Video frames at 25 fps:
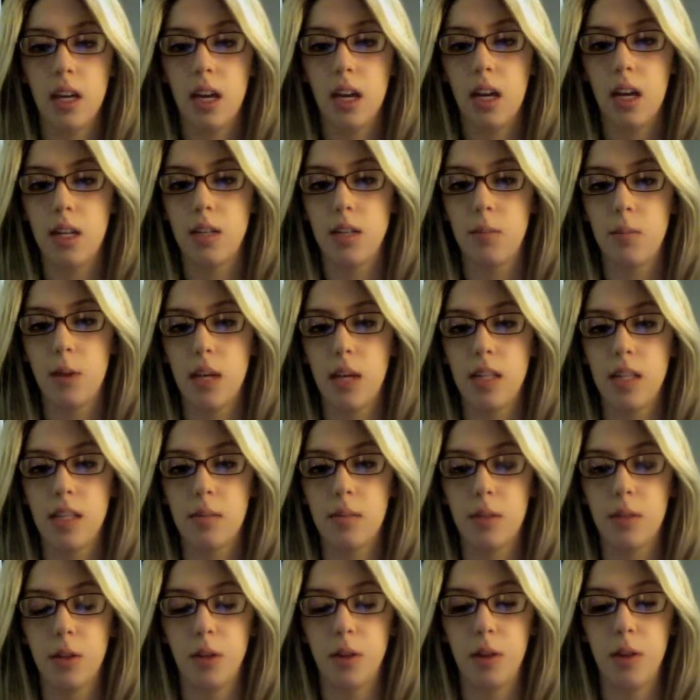a depressed
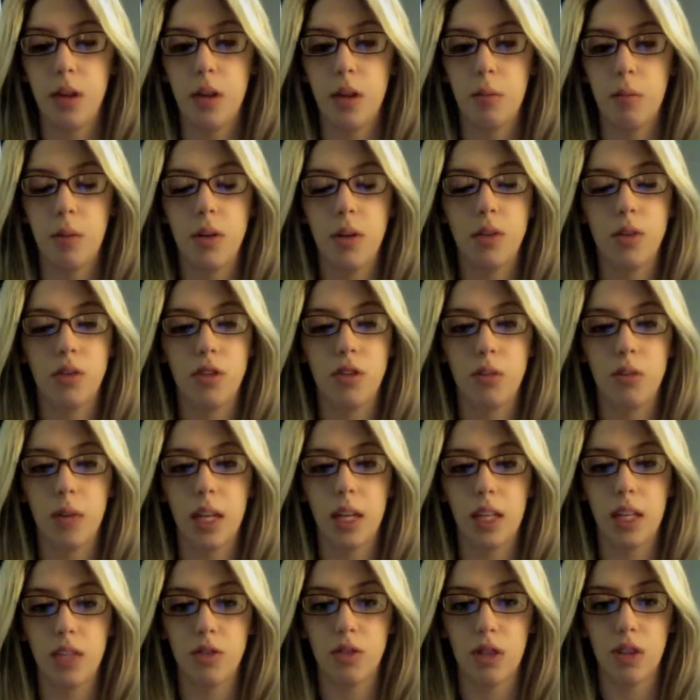mood, and
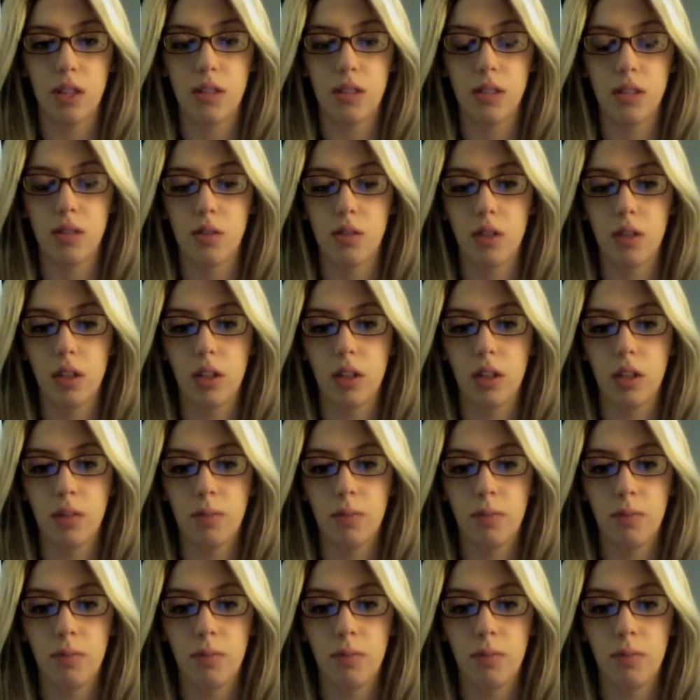post-traumatic stress disorder.